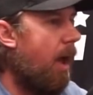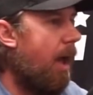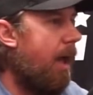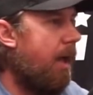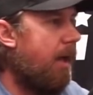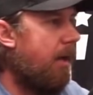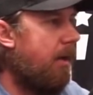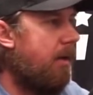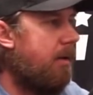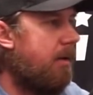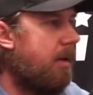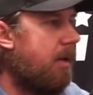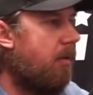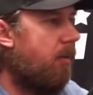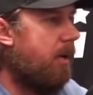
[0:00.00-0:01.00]

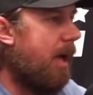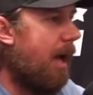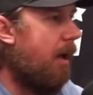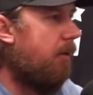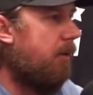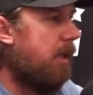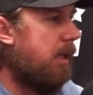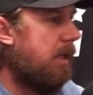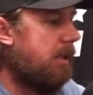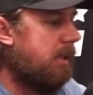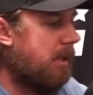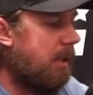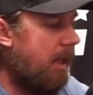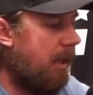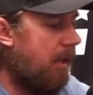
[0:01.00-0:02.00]
And in reality,
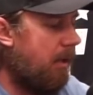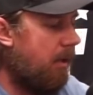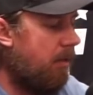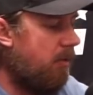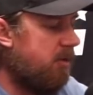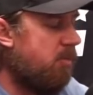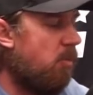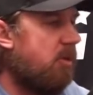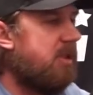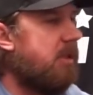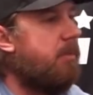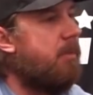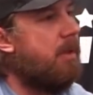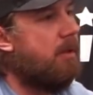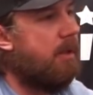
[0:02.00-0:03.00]
it's like there's more
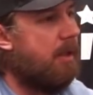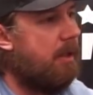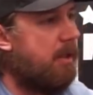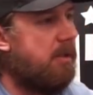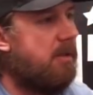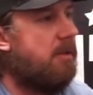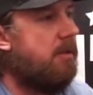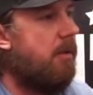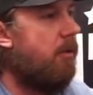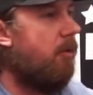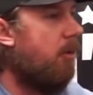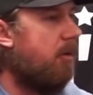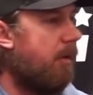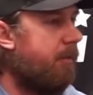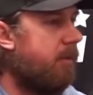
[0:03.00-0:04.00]
similarities than there
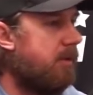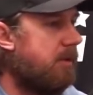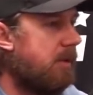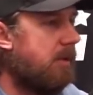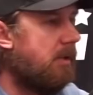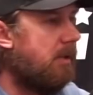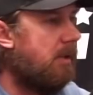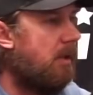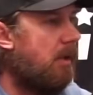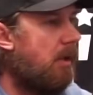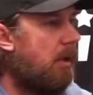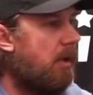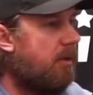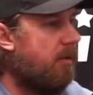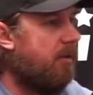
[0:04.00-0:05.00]
are differences.
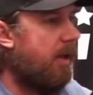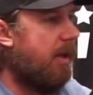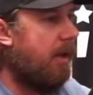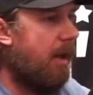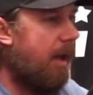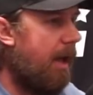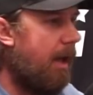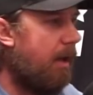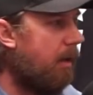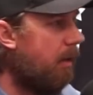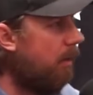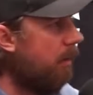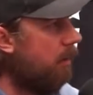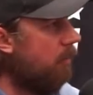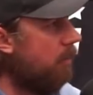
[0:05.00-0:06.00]
So it's like, hey,
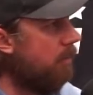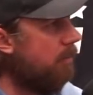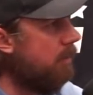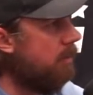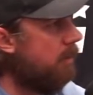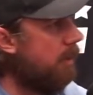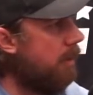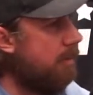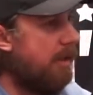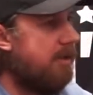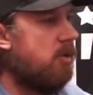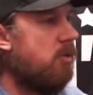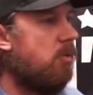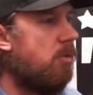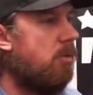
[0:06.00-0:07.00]
you were in the military?
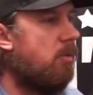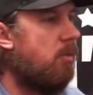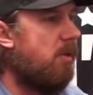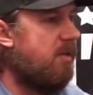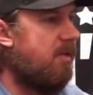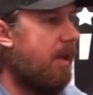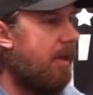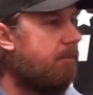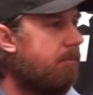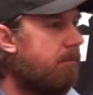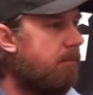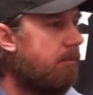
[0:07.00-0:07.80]
That's cool. We're the same.